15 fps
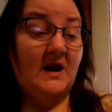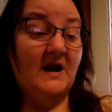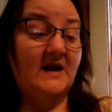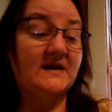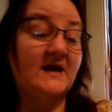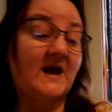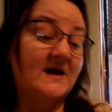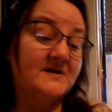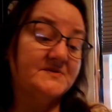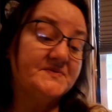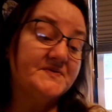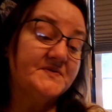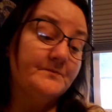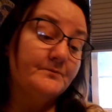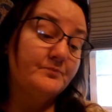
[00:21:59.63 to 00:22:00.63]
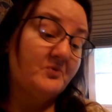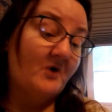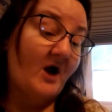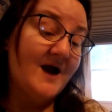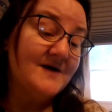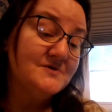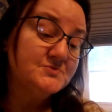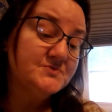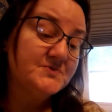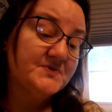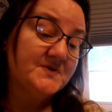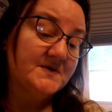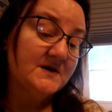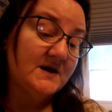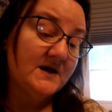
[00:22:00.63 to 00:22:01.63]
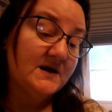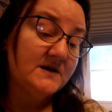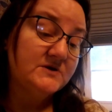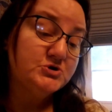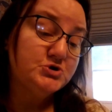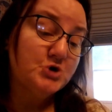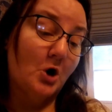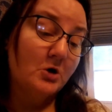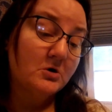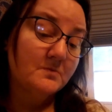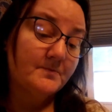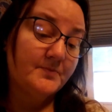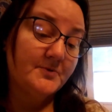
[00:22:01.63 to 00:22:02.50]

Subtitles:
And it has some browns in it and dark